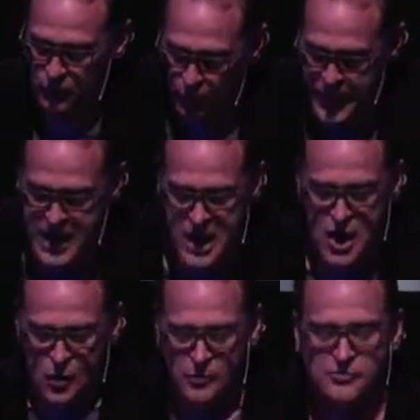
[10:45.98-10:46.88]
we
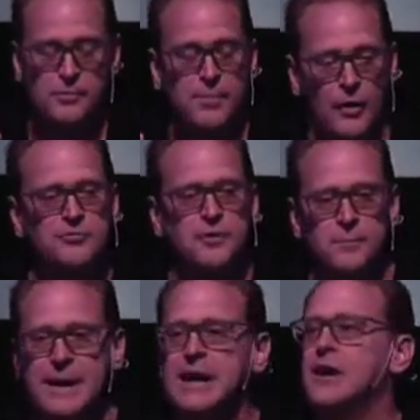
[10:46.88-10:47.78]
were supposed to
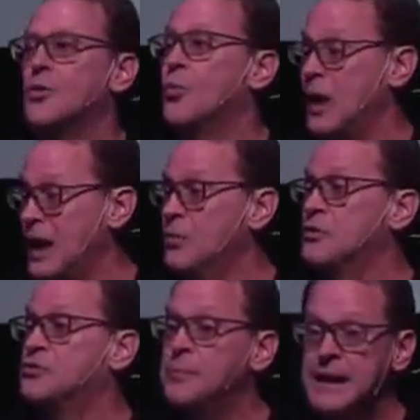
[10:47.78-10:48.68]
be here. We
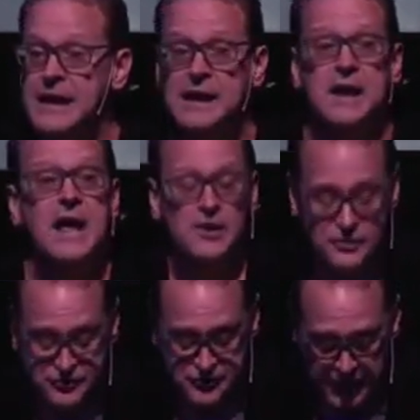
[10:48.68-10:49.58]
were to begin
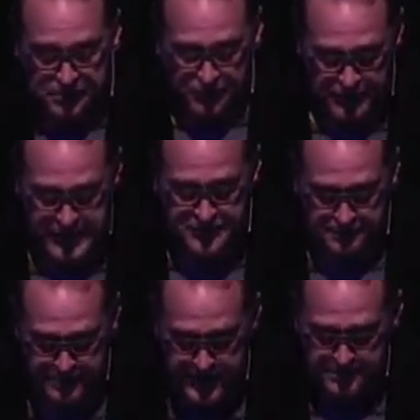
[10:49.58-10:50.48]
shepherding the
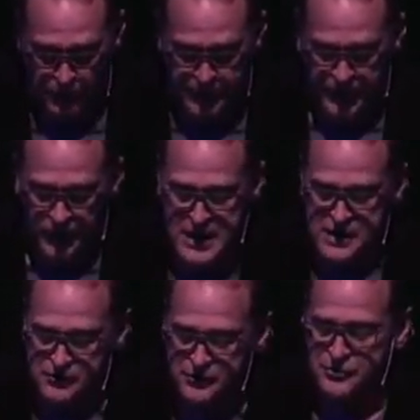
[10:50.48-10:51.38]
people here.
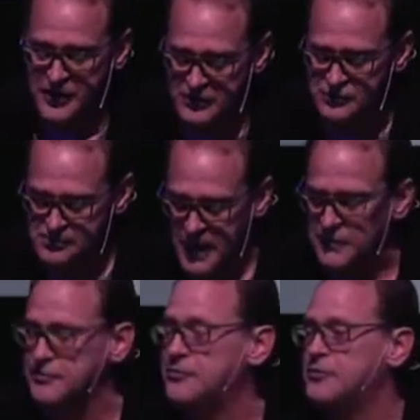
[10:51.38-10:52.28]
For 6
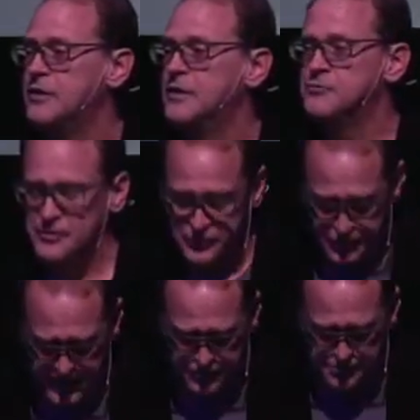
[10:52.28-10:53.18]
months,
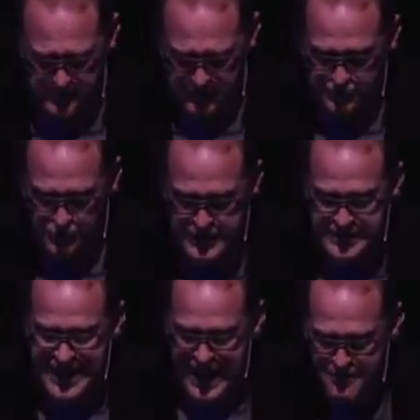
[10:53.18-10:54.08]
we
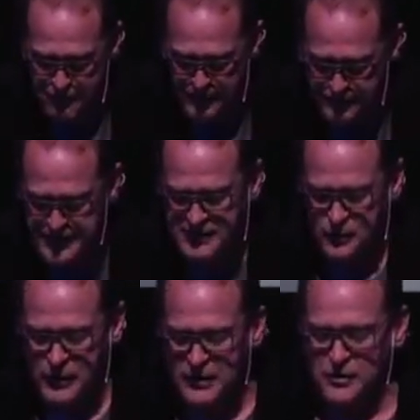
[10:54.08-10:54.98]
did everything
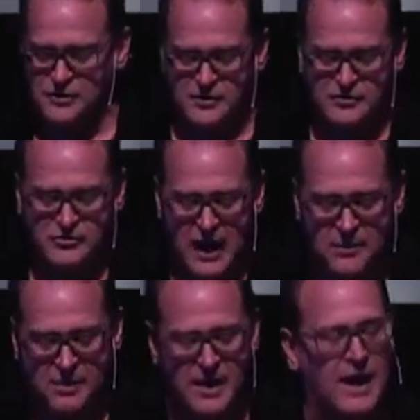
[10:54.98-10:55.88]
that we could to
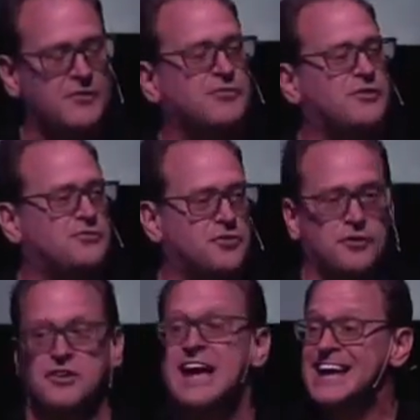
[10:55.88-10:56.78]
stabilize this
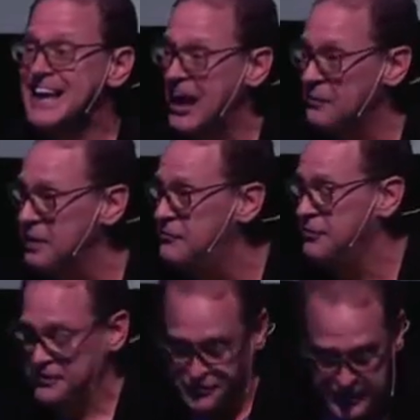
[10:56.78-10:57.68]
church, caring
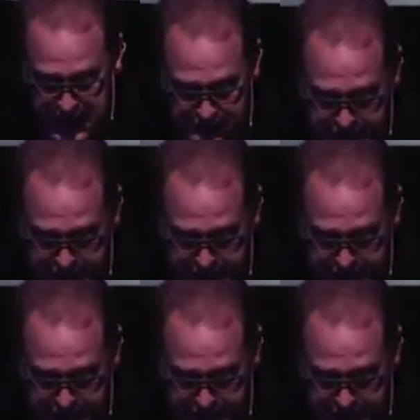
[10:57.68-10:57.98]
for the staff,